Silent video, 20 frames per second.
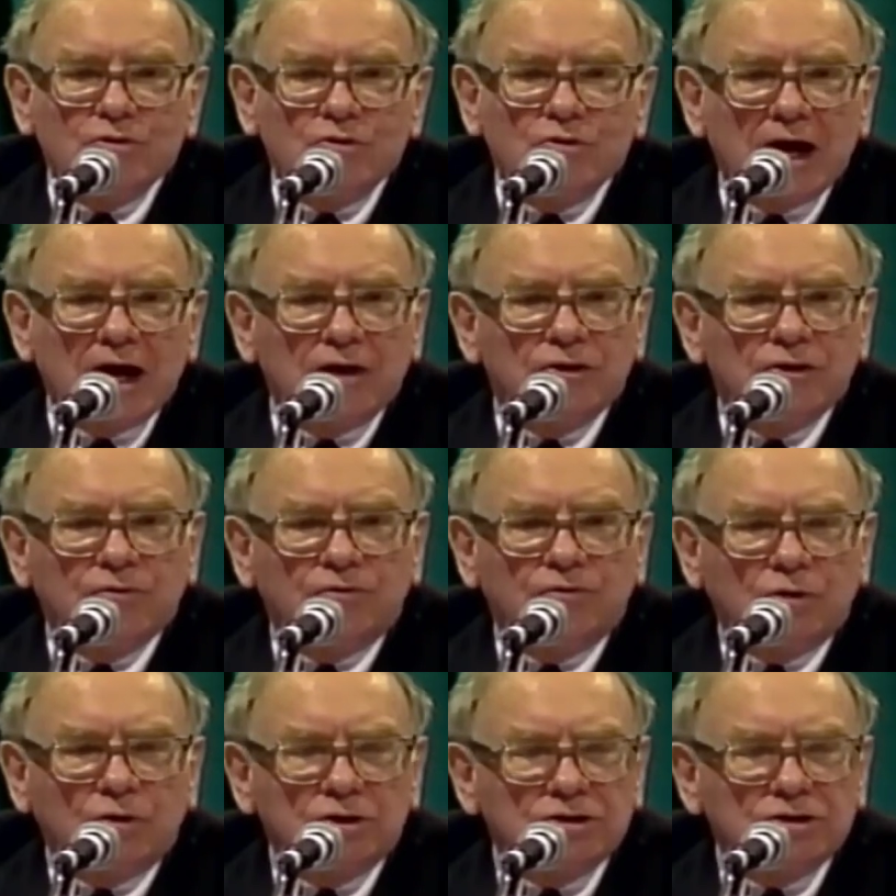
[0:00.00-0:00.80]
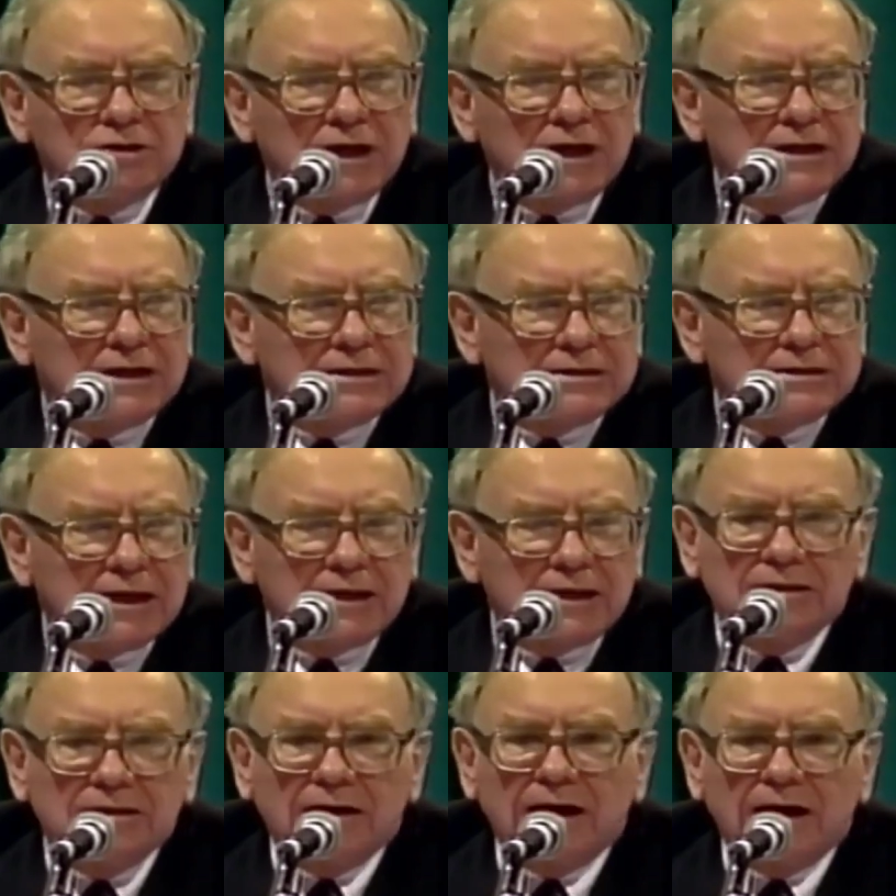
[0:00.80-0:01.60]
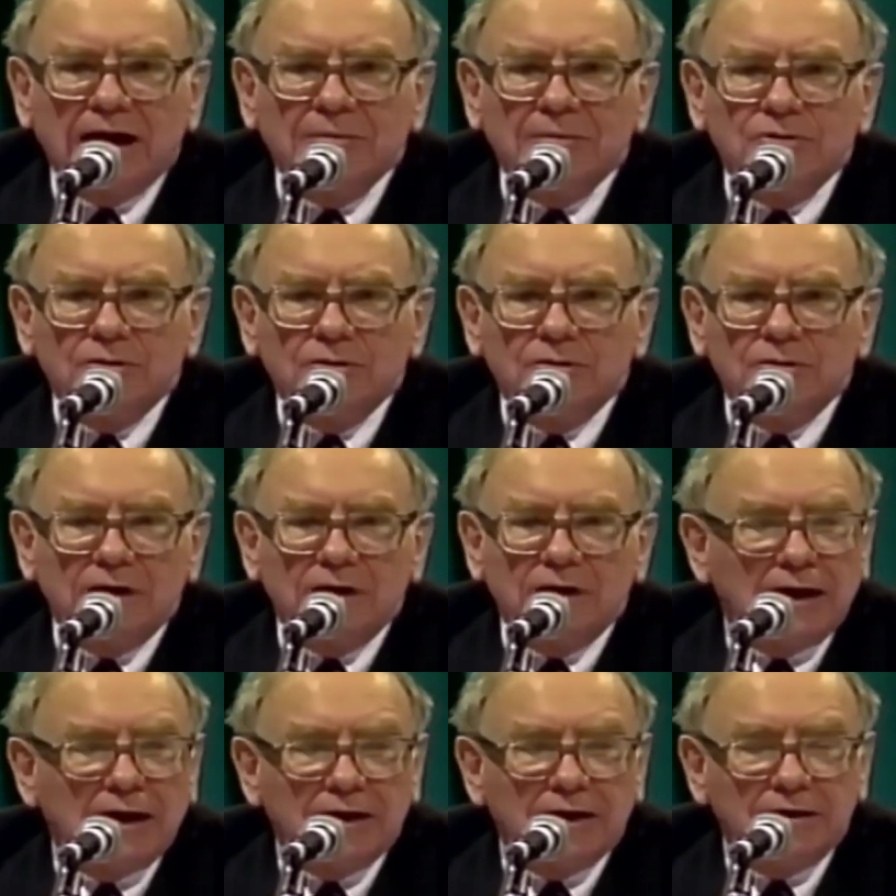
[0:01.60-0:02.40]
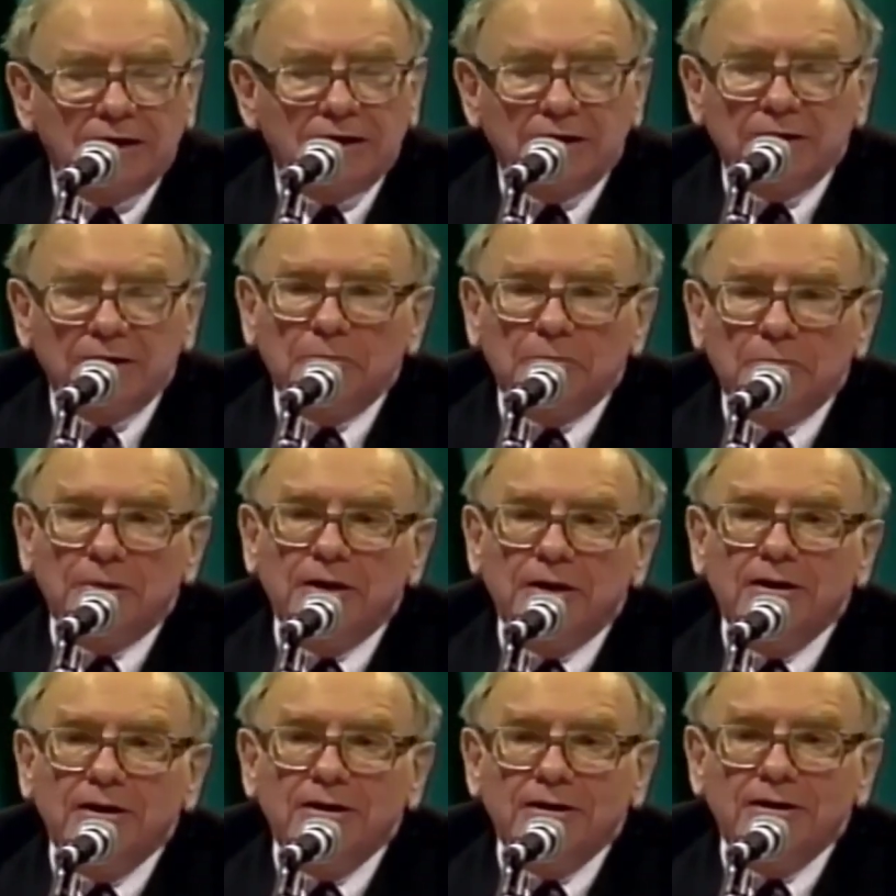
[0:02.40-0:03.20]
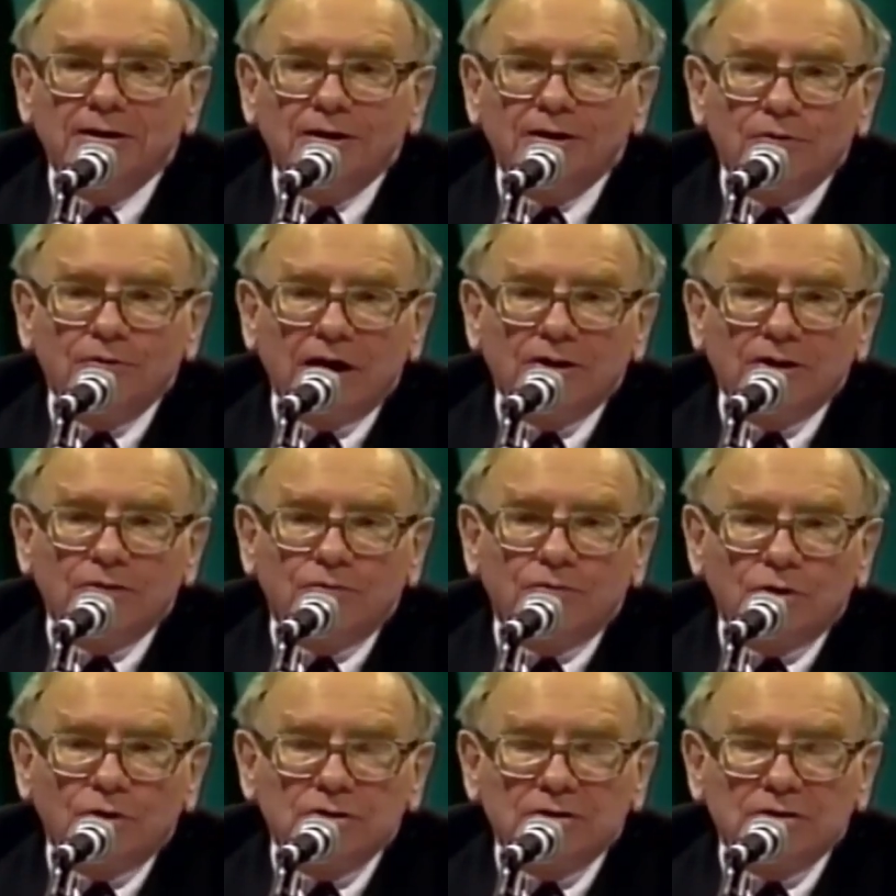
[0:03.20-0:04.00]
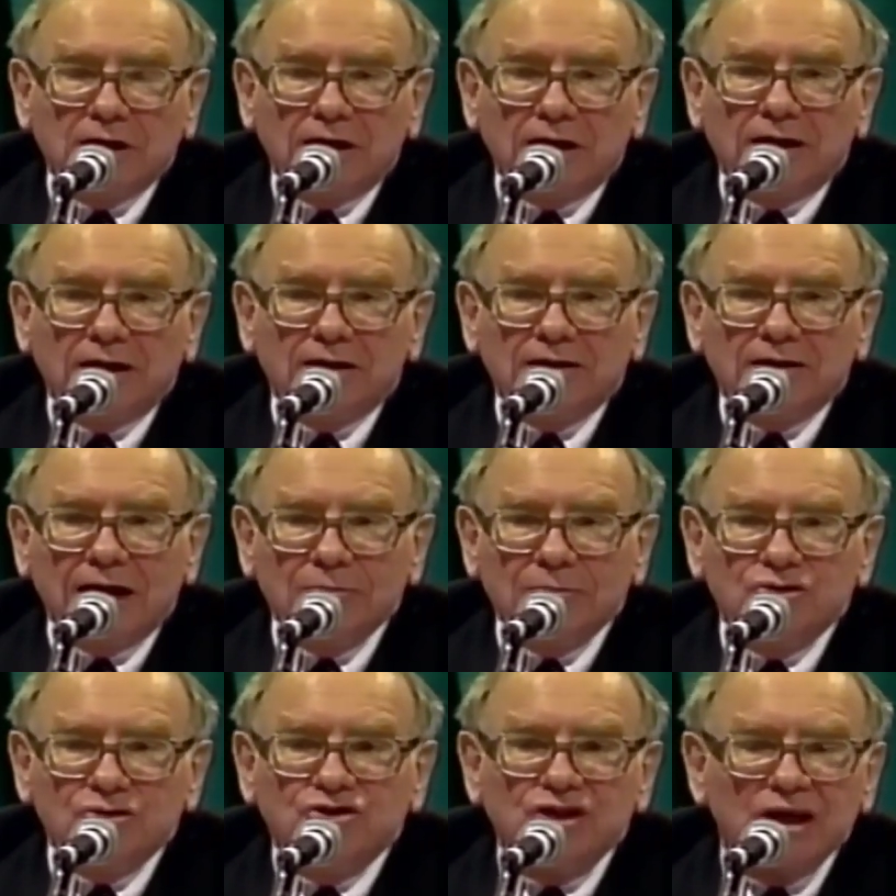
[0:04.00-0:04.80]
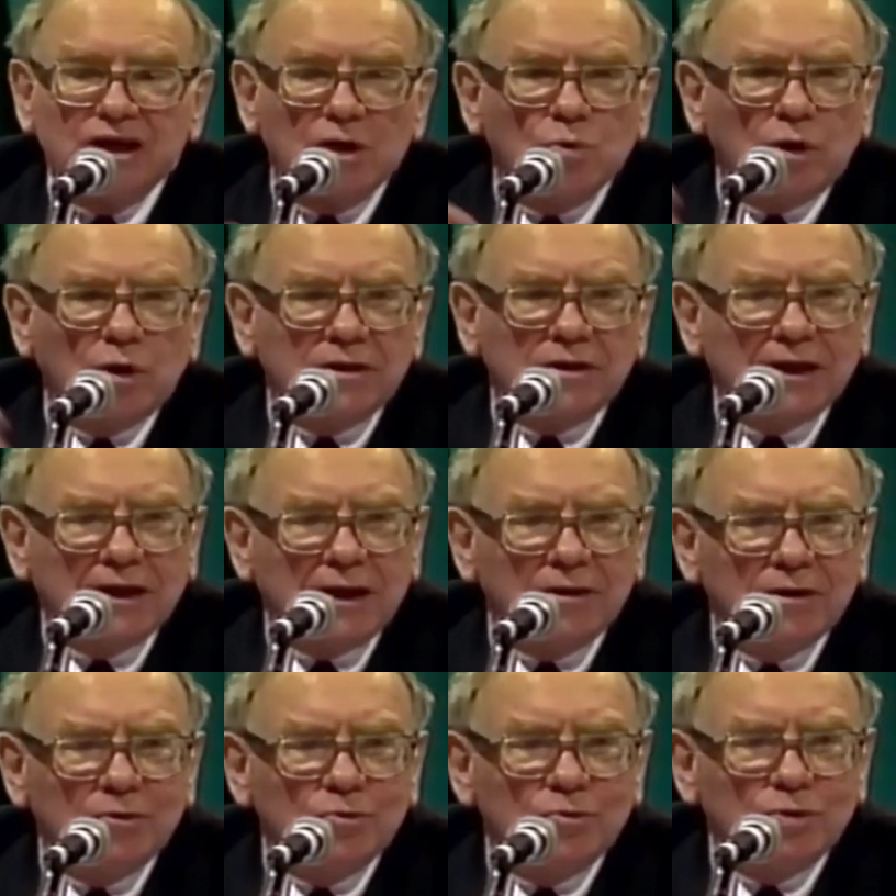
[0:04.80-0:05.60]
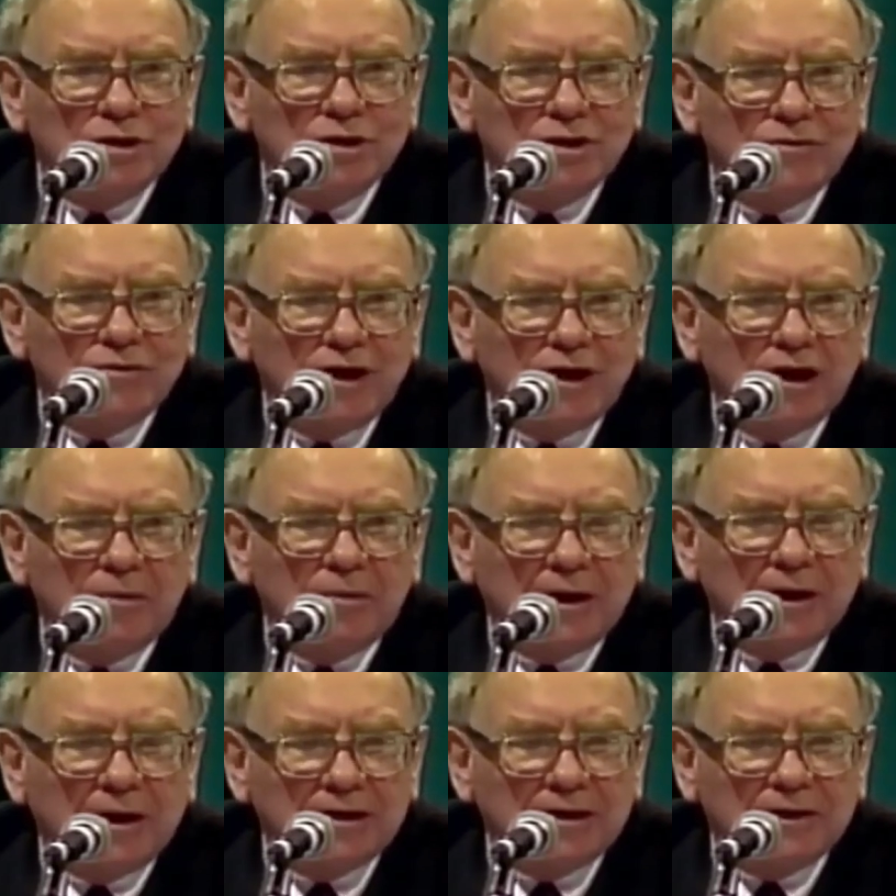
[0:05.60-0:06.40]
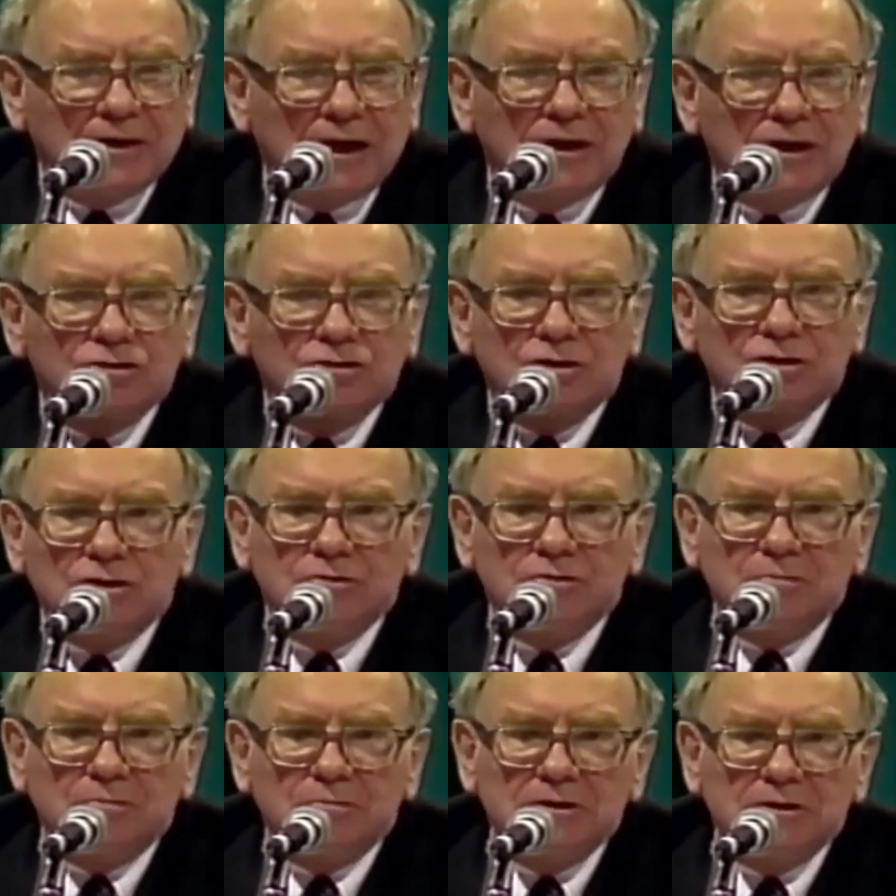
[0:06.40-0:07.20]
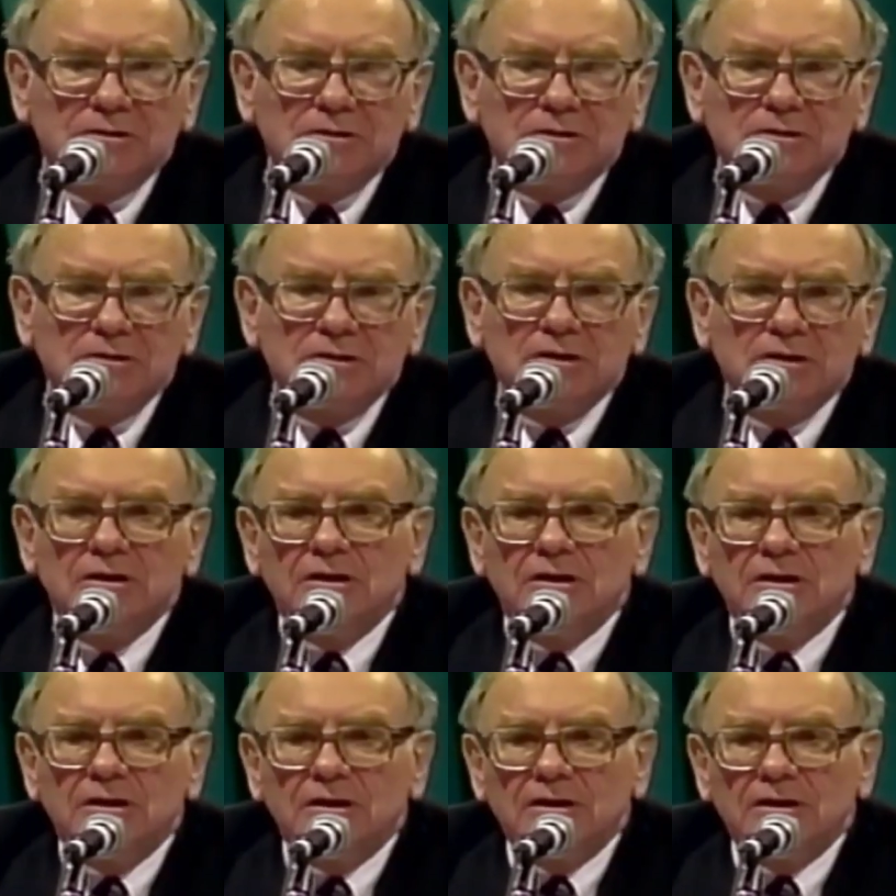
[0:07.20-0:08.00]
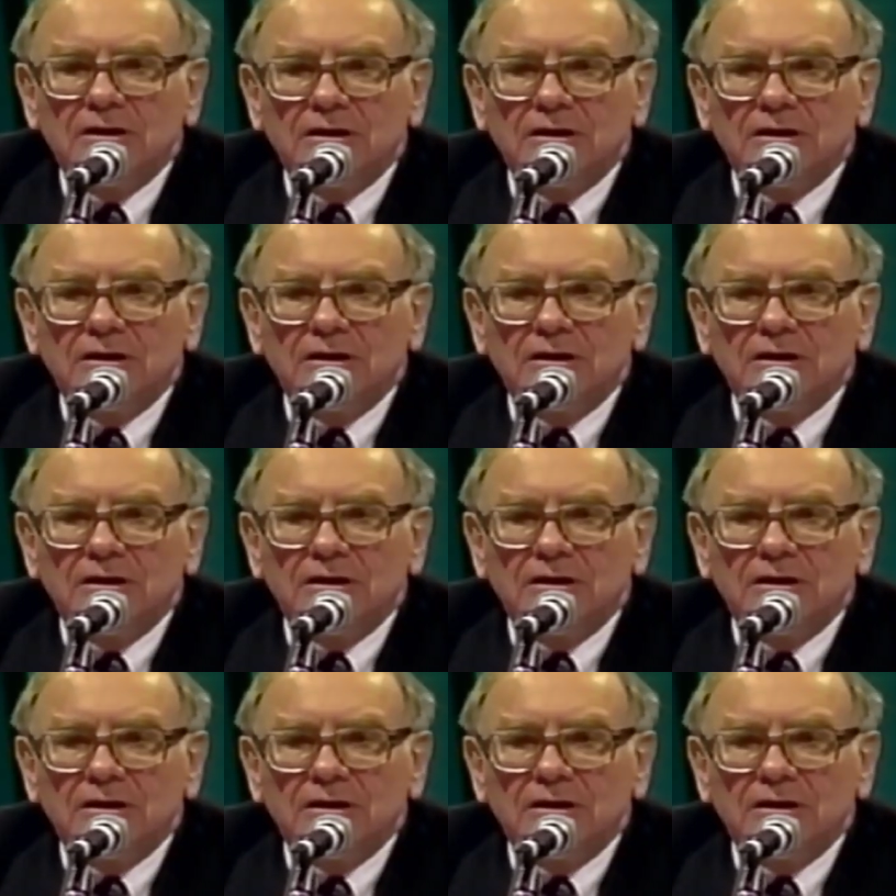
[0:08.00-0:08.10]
If you had the foresight at that time to, and I didn't, but if you had the foresight at that time to see what that would develop out of that insurance business,